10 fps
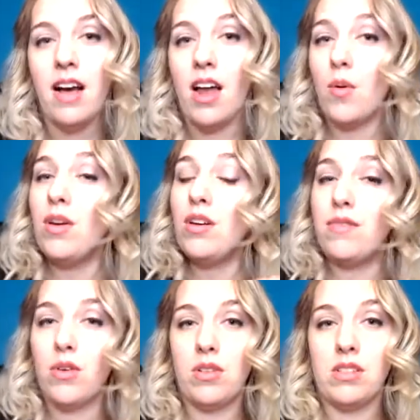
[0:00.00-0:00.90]
I don't want you to
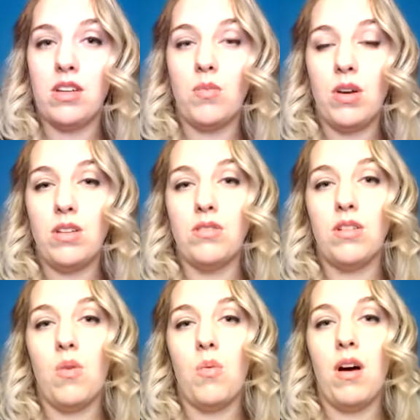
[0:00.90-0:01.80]
focus on what you
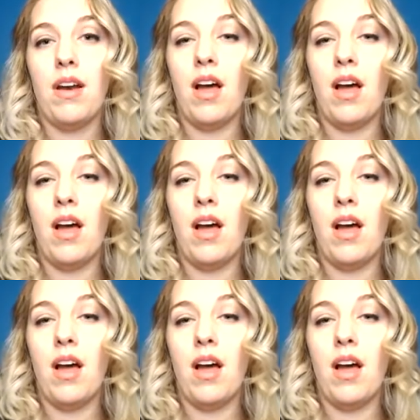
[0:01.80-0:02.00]
don't want.